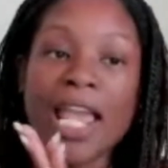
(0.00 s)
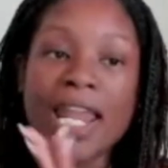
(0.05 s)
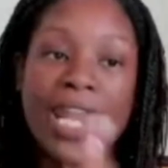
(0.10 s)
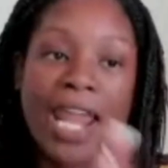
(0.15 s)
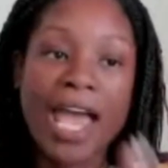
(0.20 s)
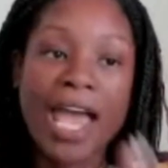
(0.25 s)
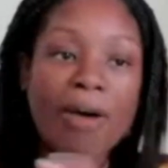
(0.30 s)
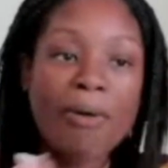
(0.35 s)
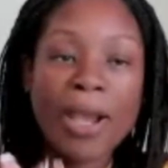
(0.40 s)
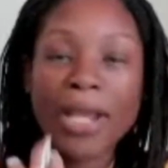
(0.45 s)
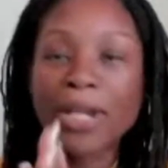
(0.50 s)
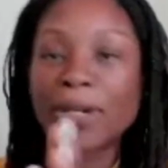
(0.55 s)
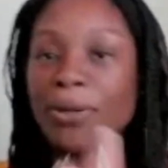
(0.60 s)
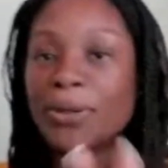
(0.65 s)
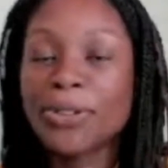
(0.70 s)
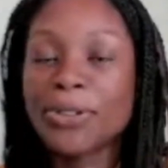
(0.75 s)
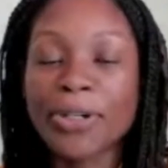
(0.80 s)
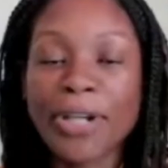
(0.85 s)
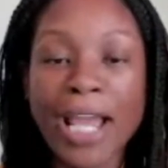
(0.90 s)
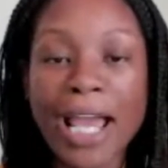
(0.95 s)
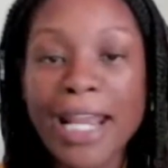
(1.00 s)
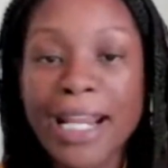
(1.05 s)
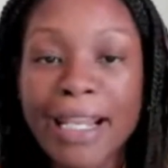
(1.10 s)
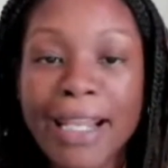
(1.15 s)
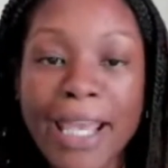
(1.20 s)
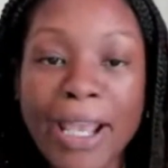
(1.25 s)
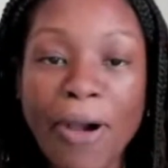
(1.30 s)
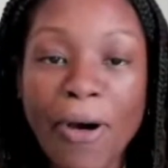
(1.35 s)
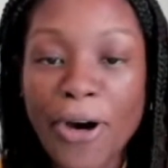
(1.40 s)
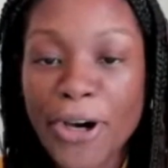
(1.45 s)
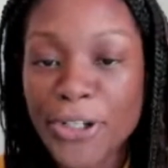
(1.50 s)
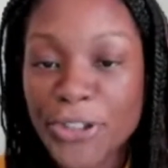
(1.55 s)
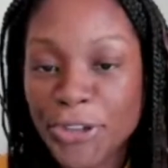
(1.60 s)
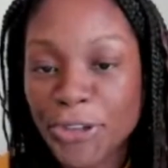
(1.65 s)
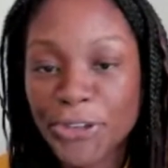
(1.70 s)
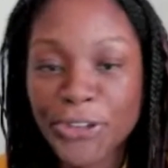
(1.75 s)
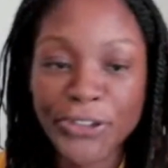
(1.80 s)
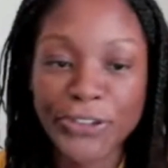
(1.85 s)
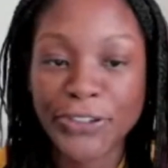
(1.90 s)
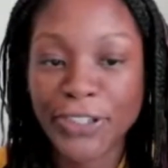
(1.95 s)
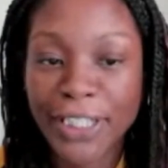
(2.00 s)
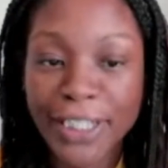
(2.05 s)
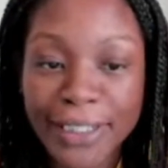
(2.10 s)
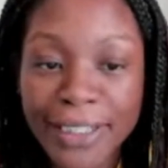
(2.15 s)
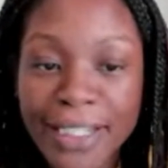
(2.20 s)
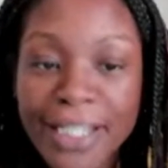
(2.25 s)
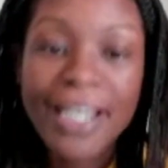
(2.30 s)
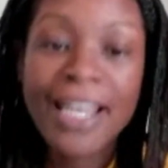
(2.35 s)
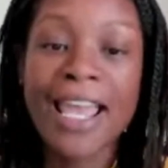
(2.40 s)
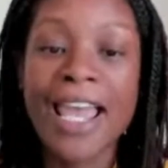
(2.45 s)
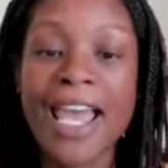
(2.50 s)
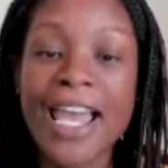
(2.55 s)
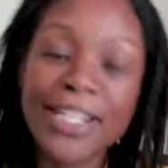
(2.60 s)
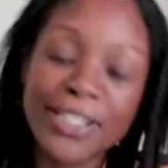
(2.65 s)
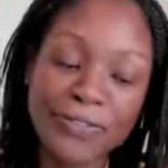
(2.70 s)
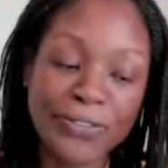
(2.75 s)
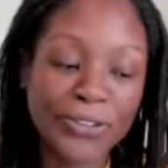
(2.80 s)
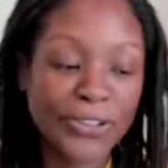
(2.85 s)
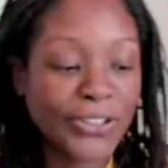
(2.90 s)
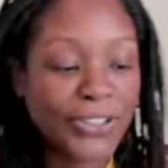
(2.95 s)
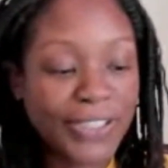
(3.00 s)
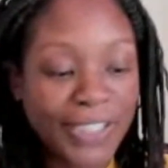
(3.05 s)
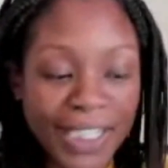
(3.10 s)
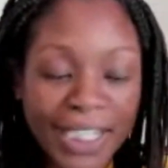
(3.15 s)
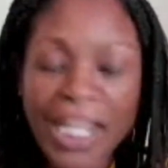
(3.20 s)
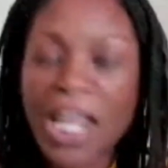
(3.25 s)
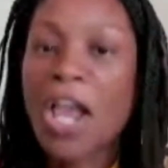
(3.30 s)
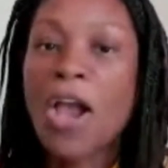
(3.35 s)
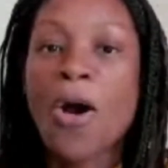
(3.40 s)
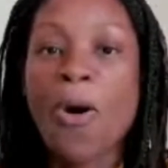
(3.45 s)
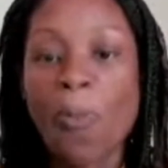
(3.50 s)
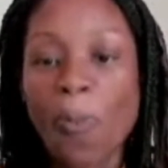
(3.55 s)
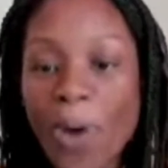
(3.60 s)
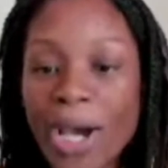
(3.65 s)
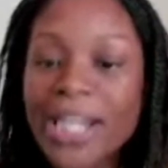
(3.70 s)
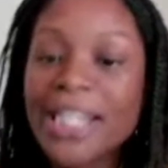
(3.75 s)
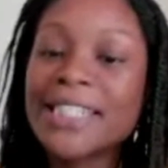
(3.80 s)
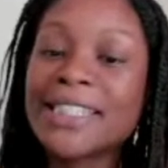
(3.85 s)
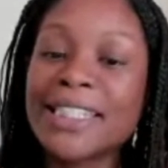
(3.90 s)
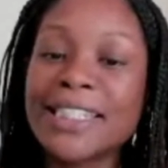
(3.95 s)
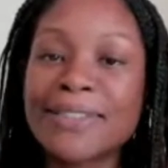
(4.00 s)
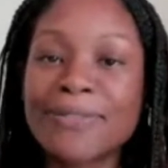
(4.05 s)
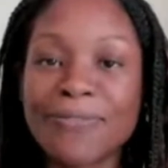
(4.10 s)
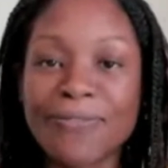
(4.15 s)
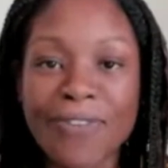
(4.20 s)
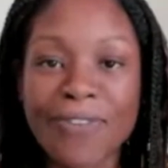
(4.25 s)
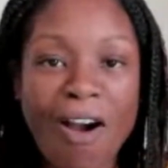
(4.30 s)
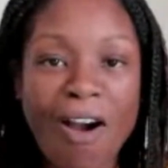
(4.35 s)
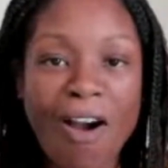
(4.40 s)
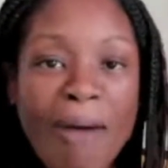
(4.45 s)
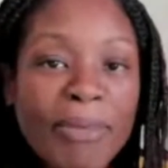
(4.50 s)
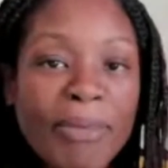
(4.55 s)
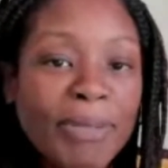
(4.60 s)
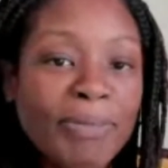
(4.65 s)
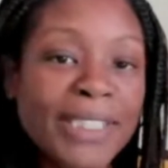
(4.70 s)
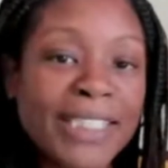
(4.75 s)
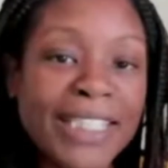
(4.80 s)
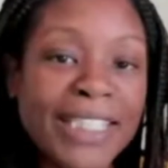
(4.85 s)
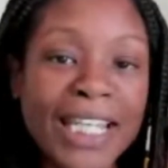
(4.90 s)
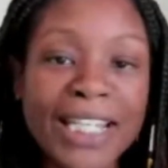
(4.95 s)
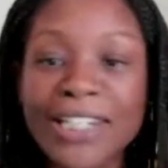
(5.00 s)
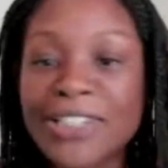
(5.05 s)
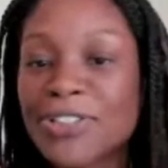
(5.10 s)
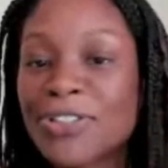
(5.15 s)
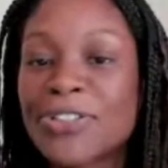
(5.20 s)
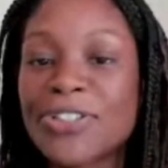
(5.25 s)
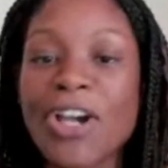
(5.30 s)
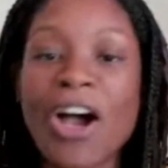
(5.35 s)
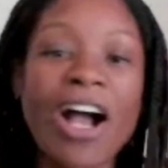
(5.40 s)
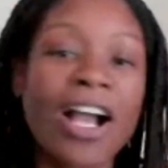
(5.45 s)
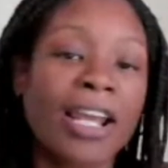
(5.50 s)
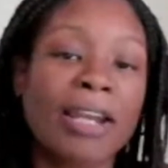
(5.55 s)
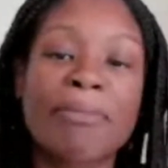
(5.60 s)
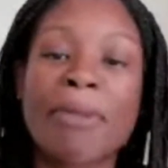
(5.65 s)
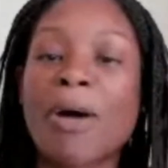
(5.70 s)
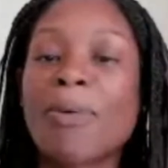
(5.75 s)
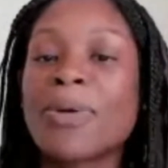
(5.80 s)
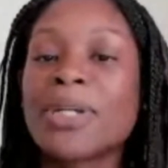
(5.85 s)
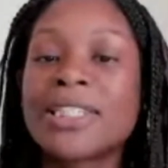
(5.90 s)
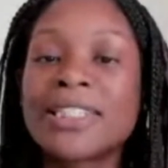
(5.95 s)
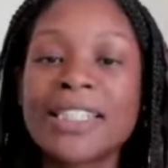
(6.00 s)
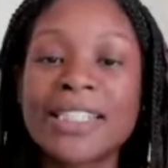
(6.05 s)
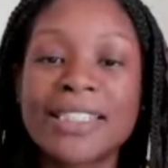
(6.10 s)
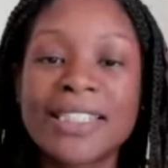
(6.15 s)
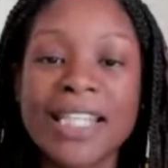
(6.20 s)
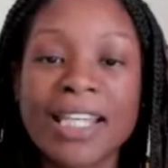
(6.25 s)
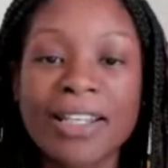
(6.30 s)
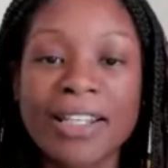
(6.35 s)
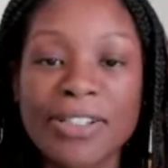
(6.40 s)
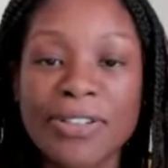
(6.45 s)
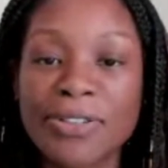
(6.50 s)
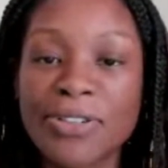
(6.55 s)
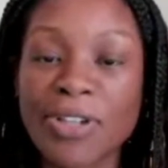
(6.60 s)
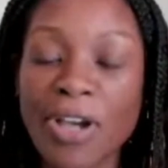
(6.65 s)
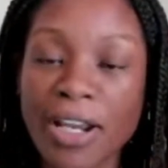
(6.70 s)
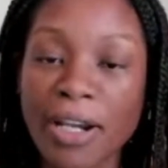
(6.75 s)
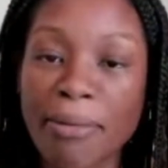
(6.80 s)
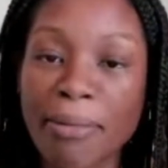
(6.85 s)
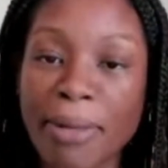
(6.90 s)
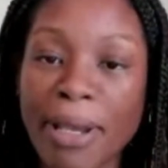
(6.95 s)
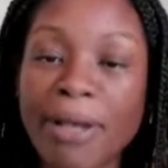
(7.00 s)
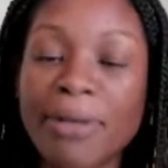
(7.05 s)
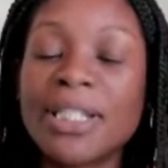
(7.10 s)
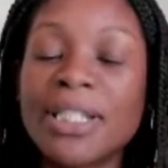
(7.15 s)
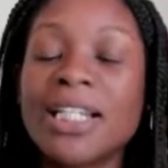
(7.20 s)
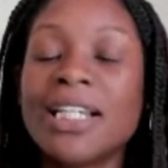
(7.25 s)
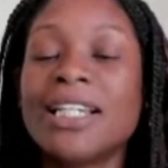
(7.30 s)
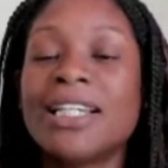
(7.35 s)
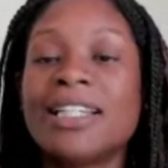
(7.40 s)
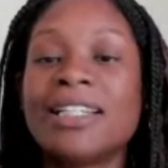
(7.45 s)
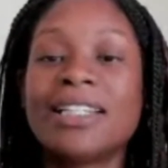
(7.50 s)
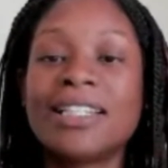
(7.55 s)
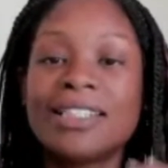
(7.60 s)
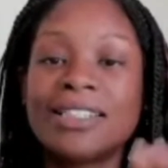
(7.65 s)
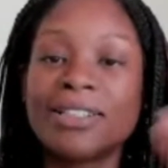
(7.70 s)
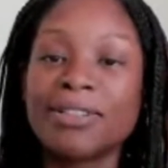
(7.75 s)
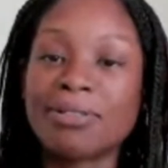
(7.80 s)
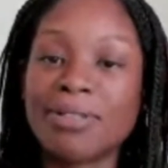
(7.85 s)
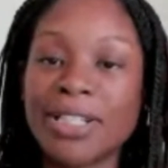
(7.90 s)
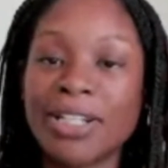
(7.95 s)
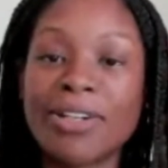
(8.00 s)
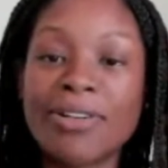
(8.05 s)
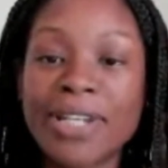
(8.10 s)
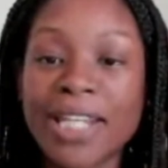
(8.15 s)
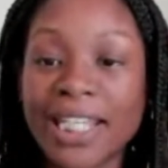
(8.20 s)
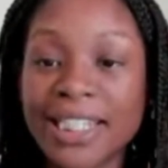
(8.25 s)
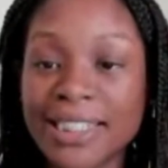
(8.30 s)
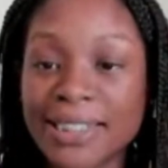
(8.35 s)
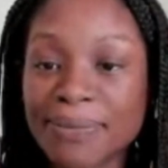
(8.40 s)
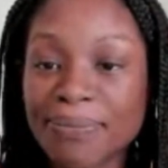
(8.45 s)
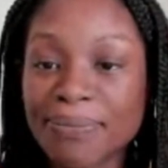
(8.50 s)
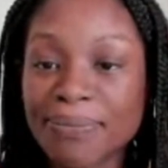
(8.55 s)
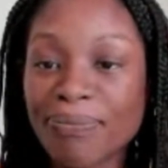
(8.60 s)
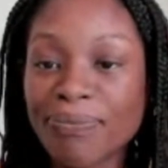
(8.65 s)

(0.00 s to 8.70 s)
Now, I know you're kind of like on your seat, edge of your seat. What is this common mistake that you're talking about? What's this thing that you're talking about? So here it is.